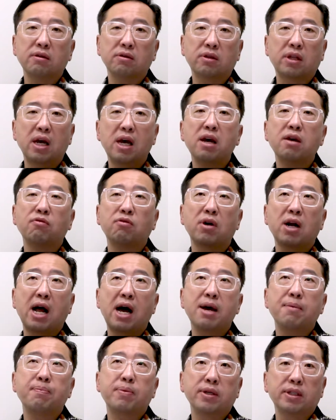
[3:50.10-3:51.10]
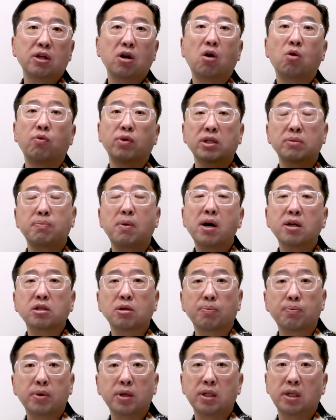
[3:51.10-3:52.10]
their liability or
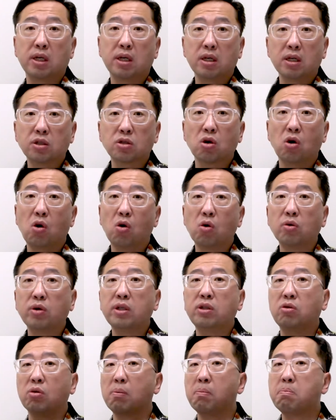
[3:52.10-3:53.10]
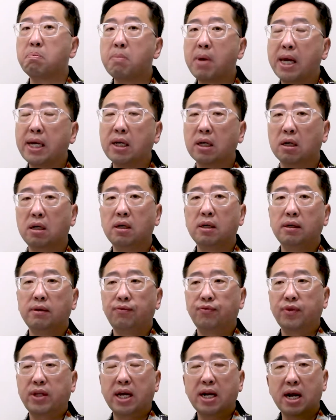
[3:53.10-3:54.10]
responsibility is only to make
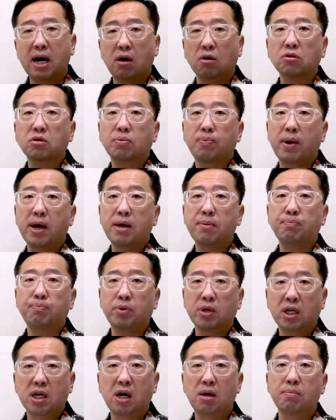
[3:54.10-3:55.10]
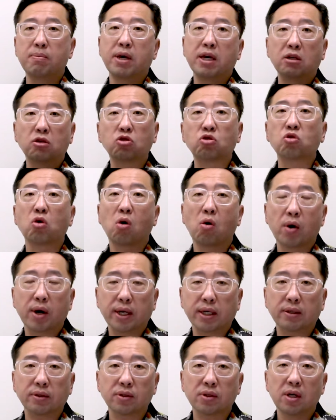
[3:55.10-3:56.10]
that house plan become a
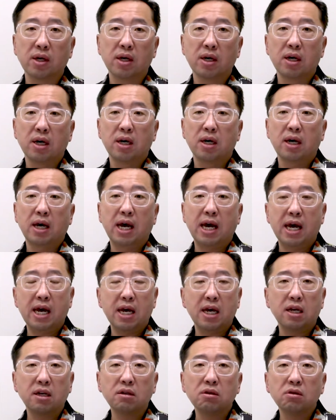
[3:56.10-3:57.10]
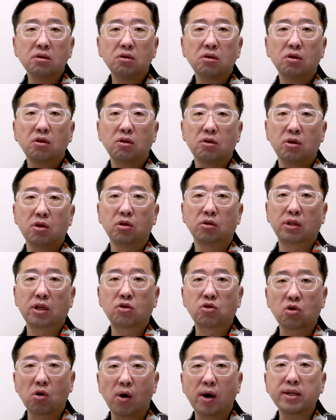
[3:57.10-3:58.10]
drawings. And, the
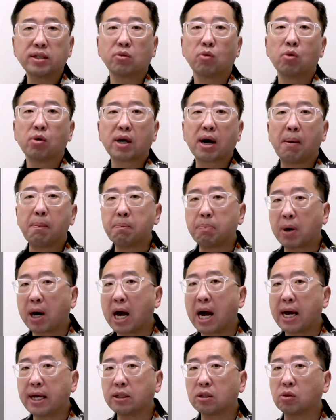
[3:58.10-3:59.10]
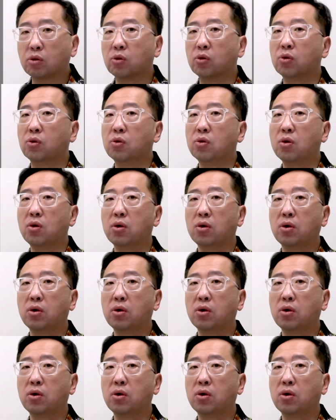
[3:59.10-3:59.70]
drawings will comply to,